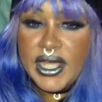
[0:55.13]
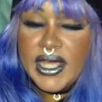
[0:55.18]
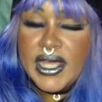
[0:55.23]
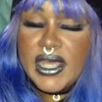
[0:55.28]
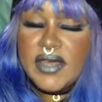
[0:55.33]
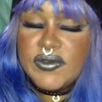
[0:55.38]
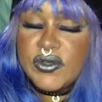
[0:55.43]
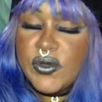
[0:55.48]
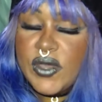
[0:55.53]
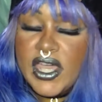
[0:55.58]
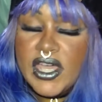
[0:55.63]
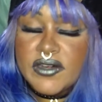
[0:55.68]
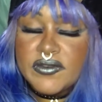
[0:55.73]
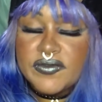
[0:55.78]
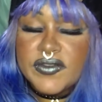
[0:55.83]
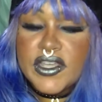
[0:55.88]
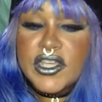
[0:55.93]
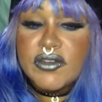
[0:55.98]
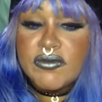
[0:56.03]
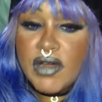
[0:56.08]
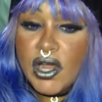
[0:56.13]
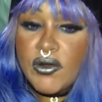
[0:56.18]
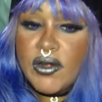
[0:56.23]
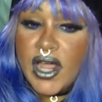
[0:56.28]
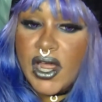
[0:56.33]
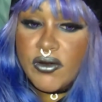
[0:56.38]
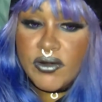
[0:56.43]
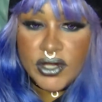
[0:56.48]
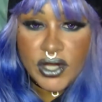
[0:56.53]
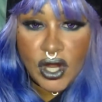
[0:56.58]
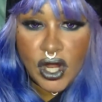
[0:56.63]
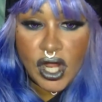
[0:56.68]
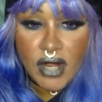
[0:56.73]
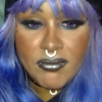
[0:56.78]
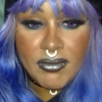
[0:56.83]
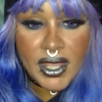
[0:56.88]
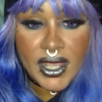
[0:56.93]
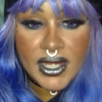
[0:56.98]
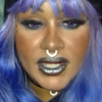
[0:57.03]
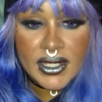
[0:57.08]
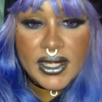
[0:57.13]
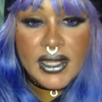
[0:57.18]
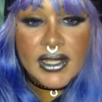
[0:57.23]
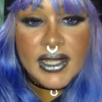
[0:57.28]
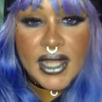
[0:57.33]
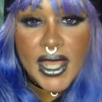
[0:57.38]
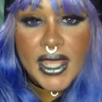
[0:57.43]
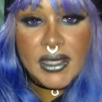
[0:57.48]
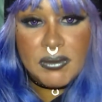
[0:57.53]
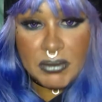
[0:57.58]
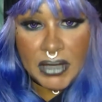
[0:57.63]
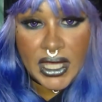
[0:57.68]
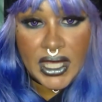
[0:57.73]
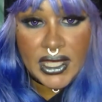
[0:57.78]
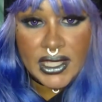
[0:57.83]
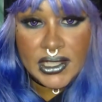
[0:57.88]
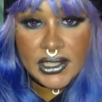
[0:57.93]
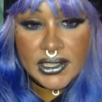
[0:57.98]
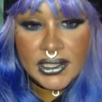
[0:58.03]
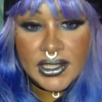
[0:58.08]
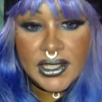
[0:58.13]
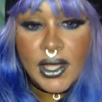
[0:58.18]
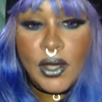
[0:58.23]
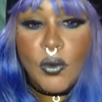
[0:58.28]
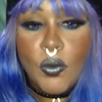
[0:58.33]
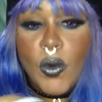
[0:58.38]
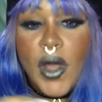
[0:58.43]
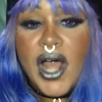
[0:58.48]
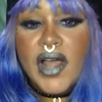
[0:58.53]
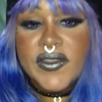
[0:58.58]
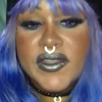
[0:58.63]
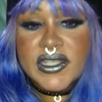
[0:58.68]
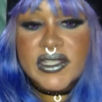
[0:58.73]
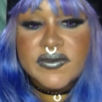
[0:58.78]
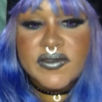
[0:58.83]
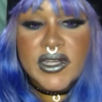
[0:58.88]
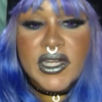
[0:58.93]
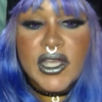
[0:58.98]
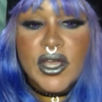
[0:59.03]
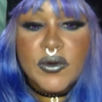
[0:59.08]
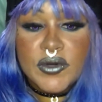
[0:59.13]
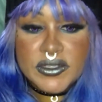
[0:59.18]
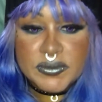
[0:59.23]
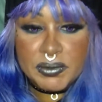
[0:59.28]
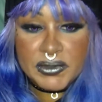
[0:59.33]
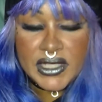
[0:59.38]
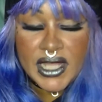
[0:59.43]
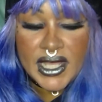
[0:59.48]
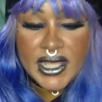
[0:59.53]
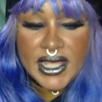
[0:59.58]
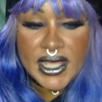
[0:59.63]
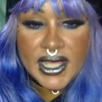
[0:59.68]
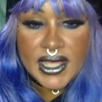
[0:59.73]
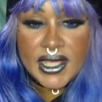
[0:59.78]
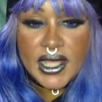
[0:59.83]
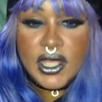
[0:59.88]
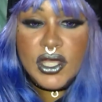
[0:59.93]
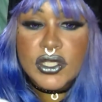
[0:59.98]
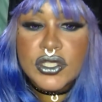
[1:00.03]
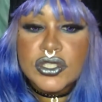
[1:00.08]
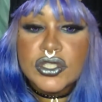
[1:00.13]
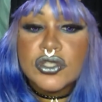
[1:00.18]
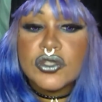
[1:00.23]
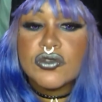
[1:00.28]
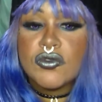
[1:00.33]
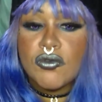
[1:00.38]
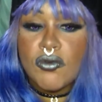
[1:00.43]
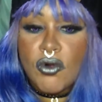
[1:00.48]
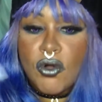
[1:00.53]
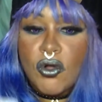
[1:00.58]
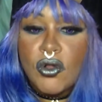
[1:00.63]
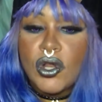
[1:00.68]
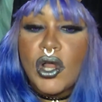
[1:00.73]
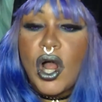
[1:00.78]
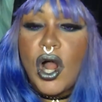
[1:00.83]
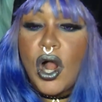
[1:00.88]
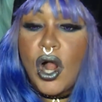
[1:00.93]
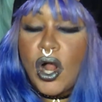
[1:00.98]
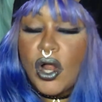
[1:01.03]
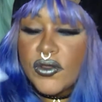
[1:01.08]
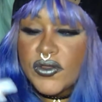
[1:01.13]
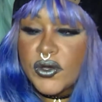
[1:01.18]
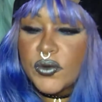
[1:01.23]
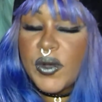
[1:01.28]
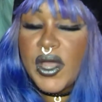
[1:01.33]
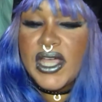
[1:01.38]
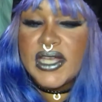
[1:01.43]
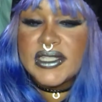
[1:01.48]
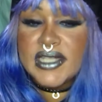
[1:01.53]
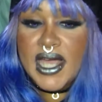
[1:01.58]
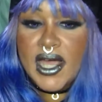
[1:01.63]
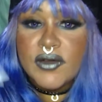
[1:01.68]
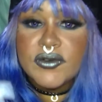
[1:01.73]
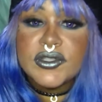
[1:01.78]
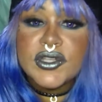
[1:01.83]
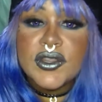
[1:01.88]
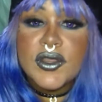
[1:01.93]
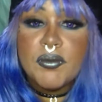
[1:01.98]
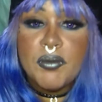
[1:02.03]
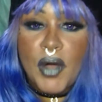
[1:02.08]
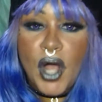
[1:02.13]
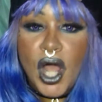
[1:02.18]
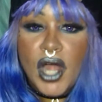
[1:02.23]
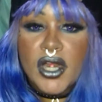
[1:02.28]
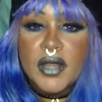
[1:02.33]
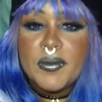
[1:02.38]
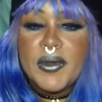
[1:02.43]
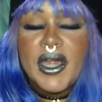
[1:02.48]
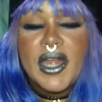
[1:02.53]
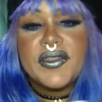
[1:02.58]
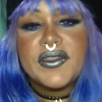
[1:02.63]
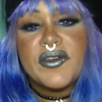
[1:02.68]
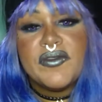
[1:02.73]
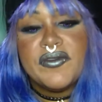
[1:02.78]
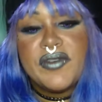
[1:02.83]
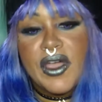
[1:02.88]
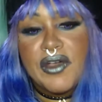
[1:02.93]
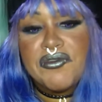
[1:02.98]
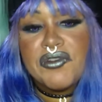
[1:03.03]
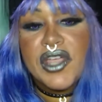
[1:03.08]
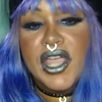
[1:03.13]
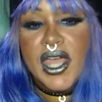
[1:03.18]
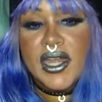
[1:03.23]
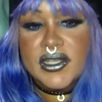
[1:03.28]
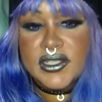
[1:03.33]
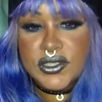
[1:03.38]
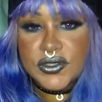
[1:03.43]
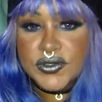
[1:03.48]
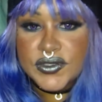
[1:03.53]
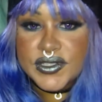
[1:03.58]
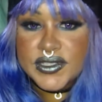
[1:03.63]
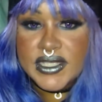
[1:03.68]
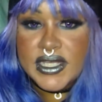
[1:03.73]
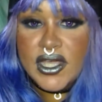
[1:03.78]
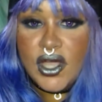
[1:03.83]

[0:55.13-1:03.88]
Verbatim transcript: If you can't figure out how to comment like me, while this video is playing, scroll all the way down to the bottom and at the very end you'll see